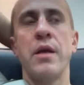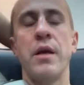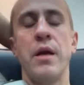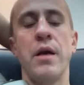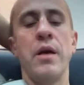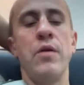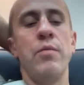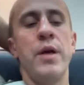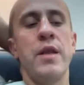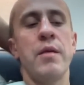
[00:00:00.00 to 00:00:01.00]
You
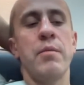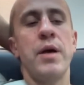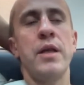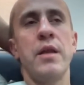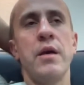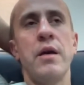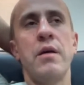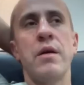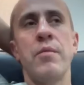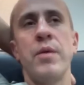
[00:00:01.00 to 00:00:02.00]
made some money
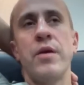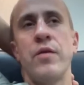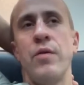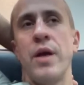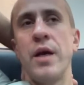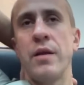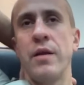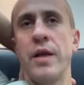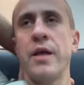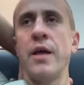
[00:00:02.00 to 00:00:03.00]
there because you had
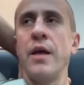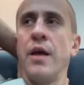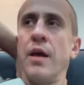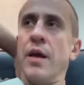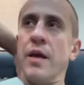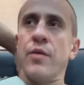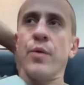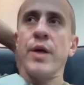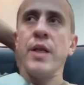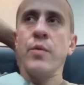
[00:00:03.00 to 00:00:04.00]
like a
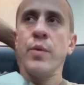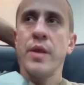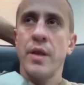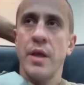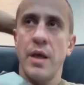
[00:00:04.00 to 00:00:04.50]
trade with